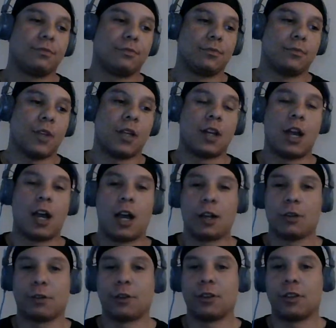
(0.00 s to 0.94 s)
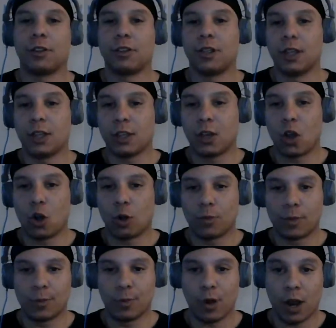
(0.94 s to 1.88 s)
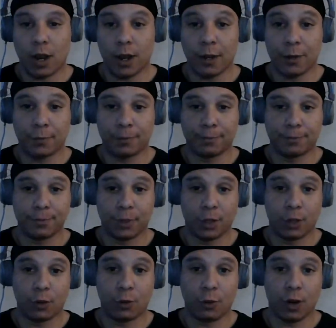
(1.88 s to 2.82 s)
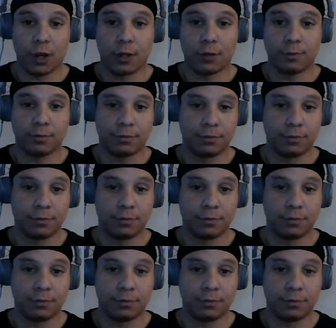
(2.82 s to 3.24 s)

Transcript: In honor of the late Kobe Bryant, the great